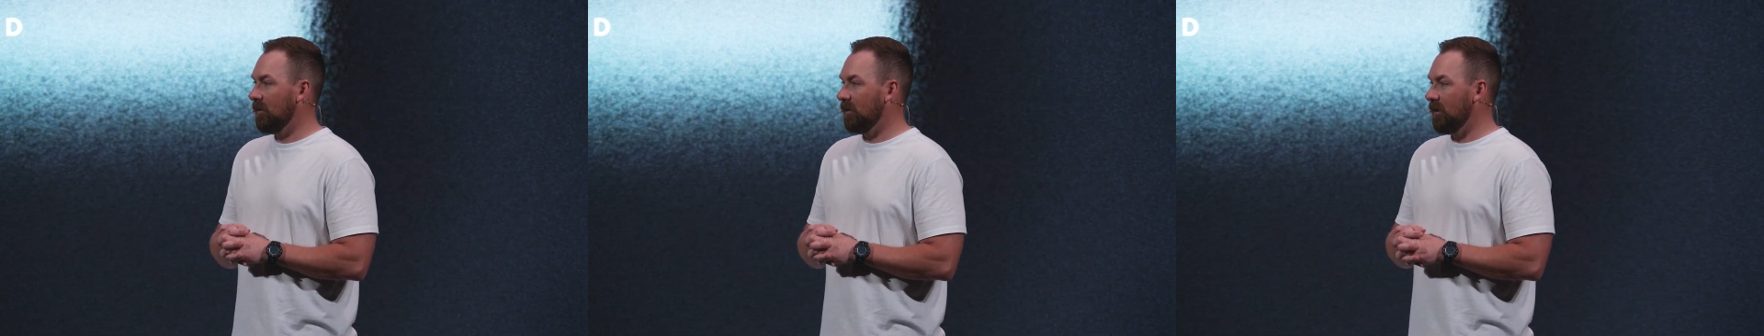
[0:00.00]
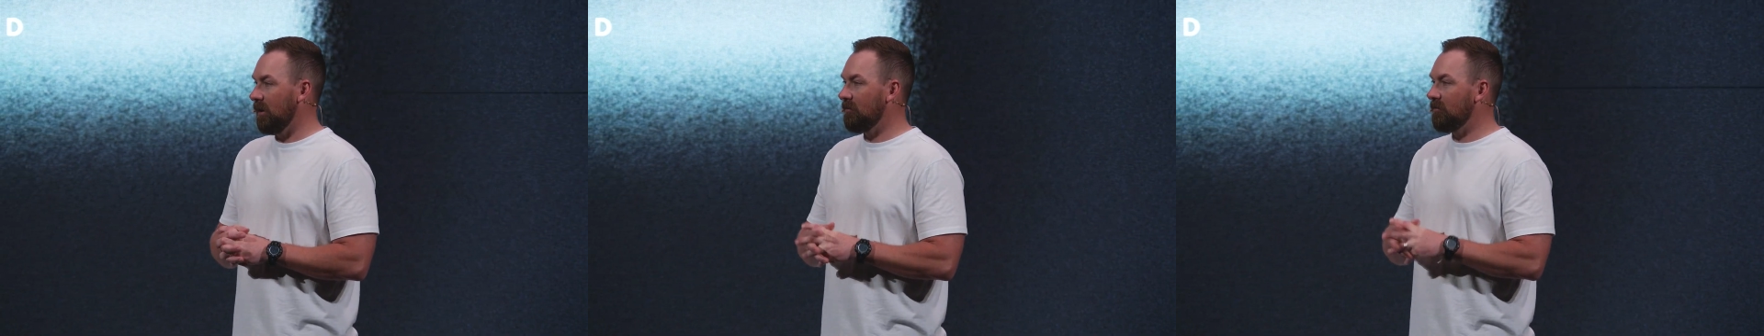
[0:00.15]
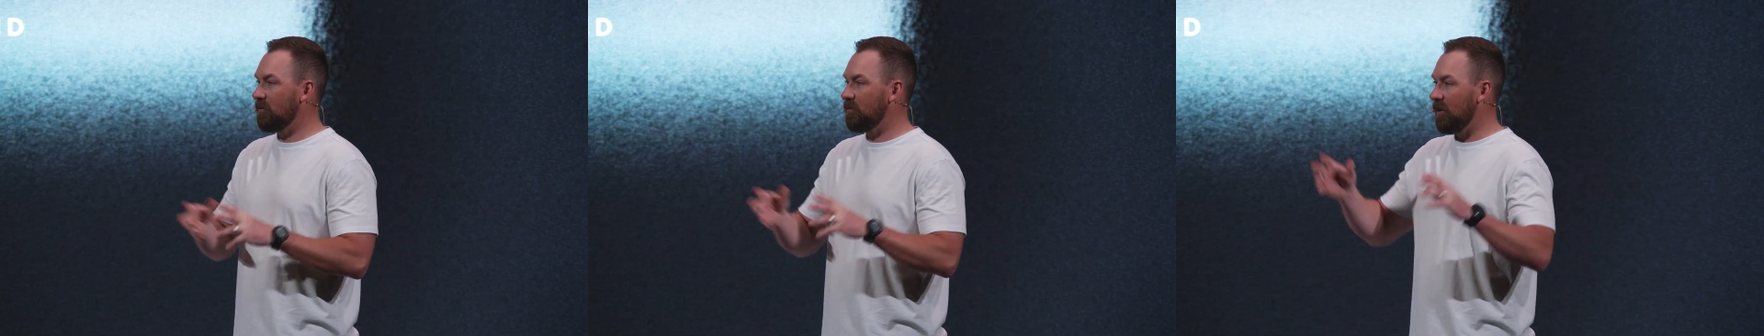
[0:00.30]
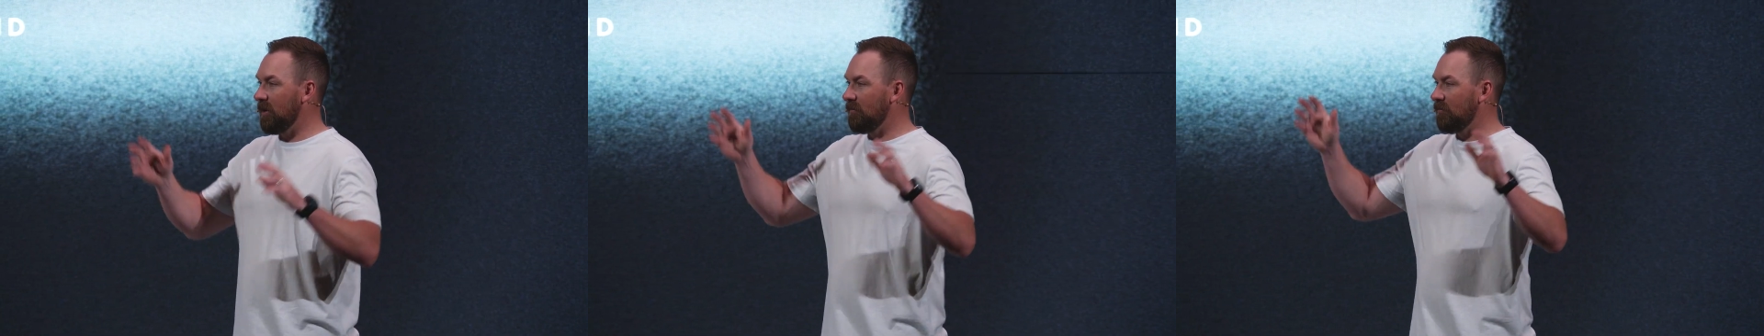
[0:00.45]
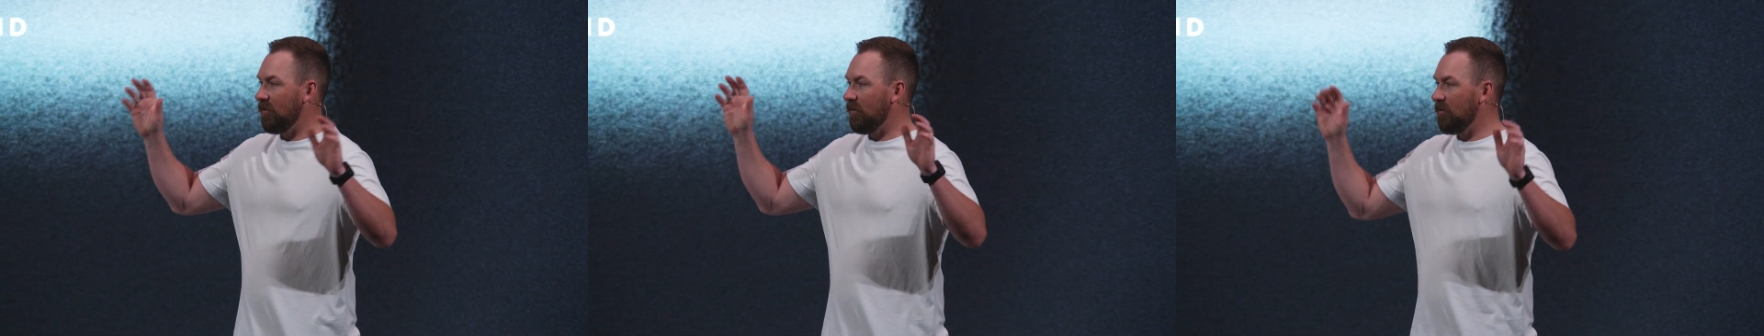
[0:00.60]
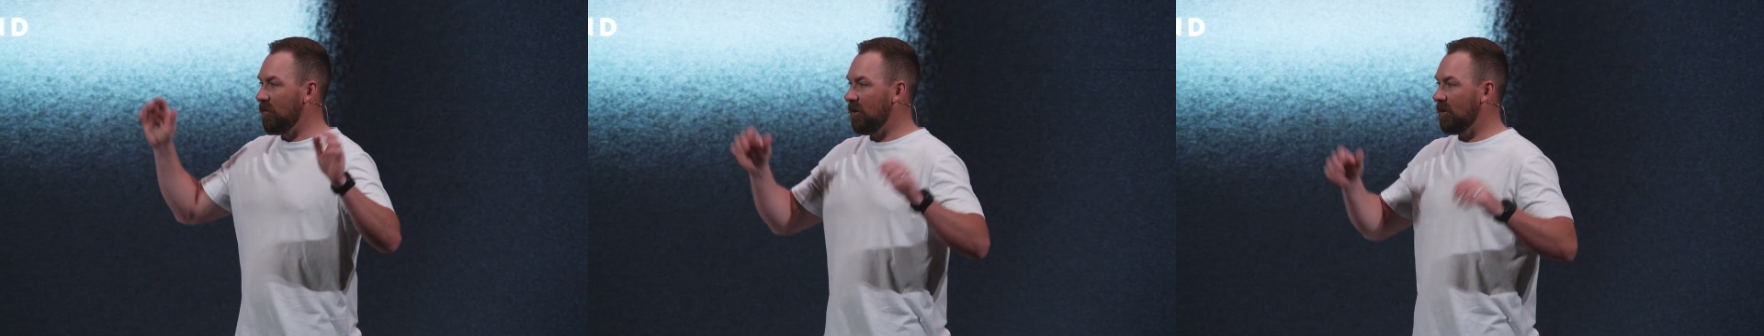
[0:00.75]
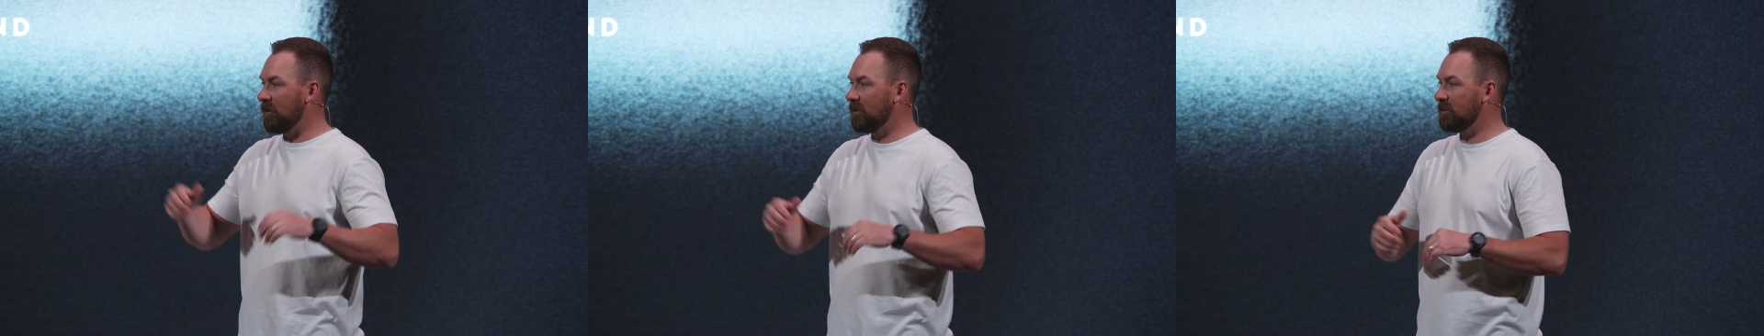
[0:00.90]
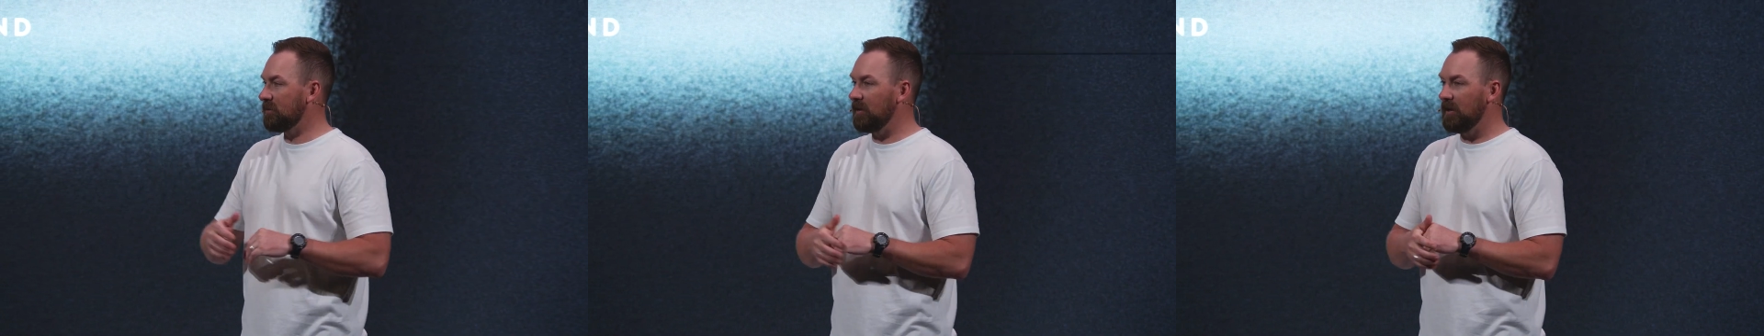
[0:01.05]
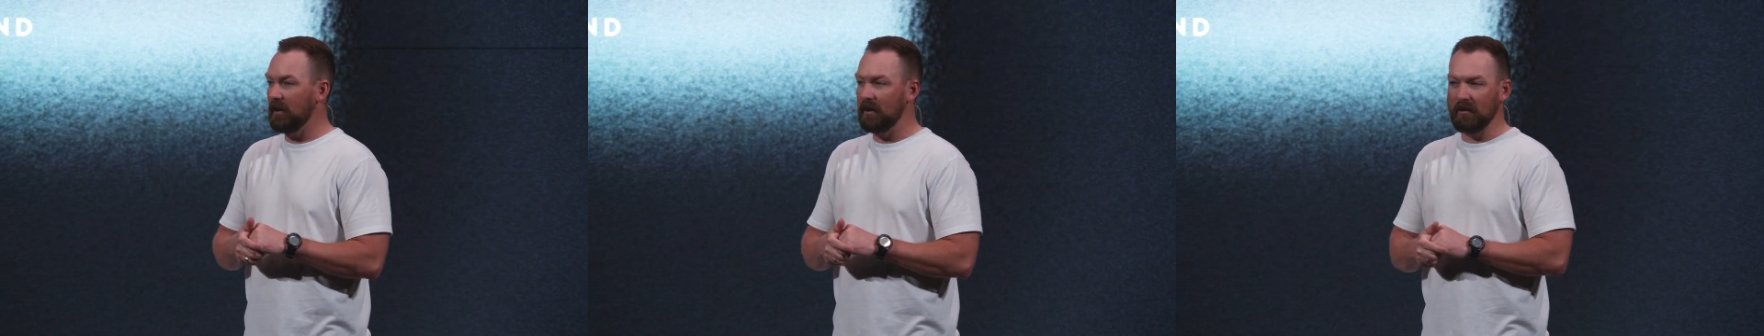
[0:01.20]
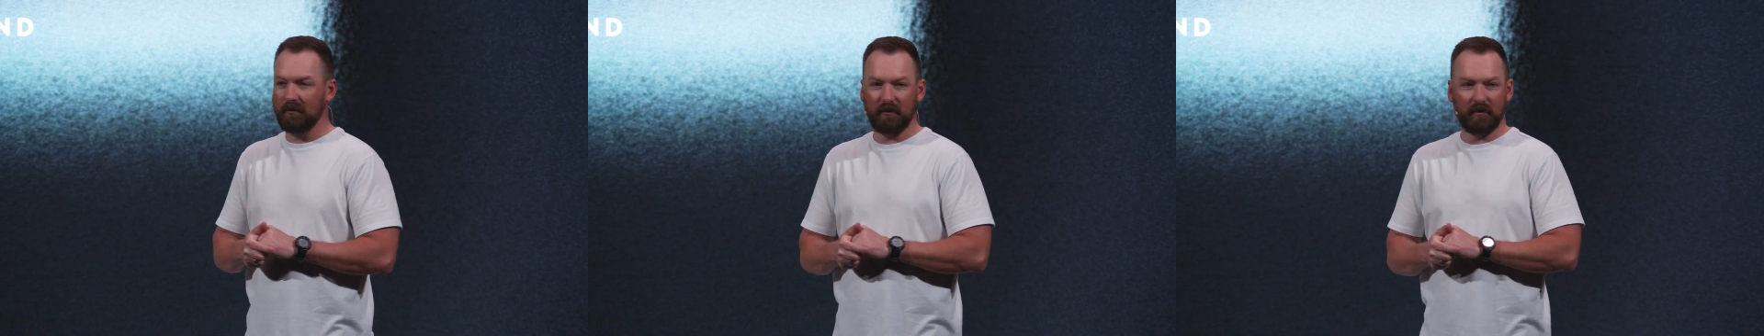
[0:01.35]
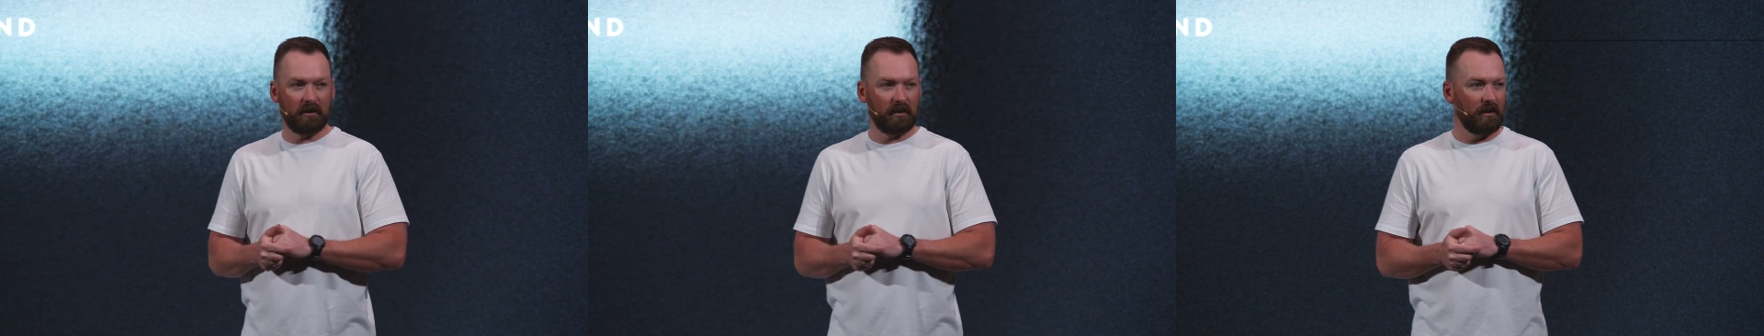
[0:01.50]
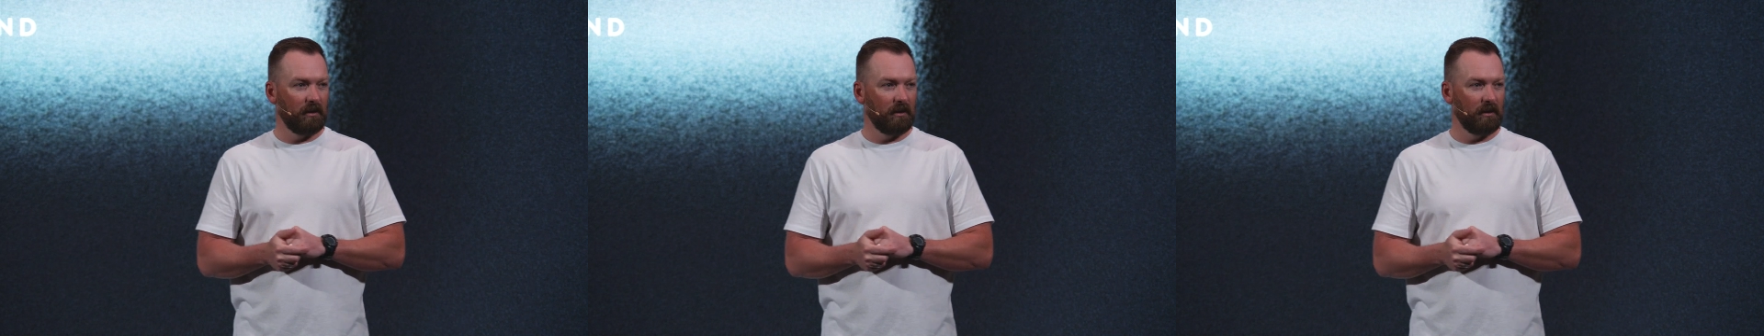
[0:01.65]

You ever prayed for a parking spot?